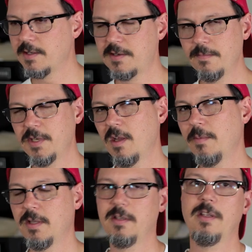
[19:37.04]
Sometime
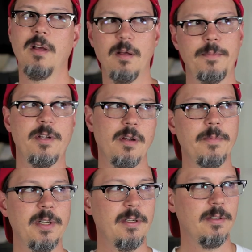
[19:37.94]
in the
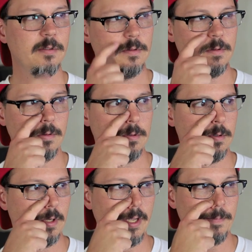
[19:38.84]
upcoming
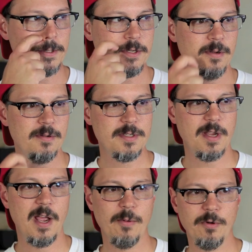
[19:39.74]
episodes,
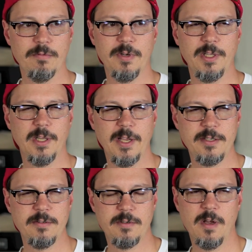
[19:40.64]
I would really like
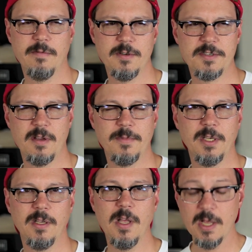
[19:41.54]
to cover
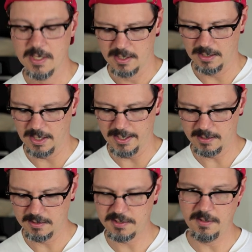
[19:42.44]
something
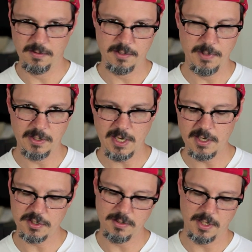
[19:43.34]
like serial
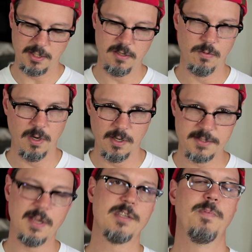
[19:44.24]
communication, like
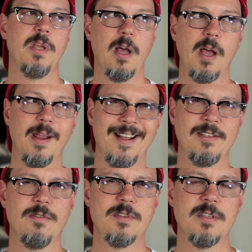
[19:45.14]
UARTs, SPI,
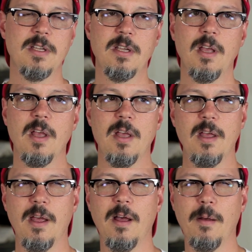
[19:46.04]
I2C.
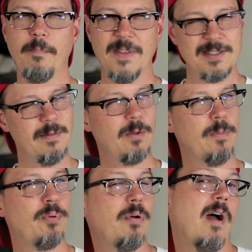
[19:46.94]
Um, it's something we
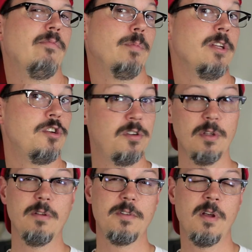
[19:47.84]
probably
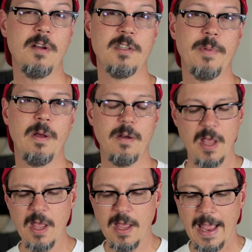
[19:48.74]
should have talked about.
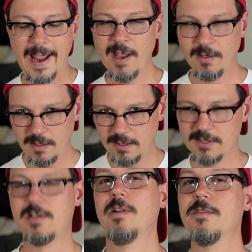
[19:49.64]
Analog
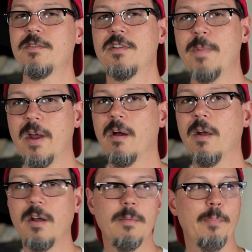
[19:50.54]
is closer to my
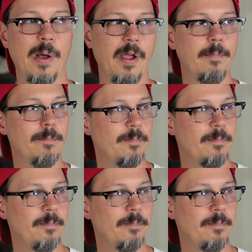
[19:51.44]
heart, but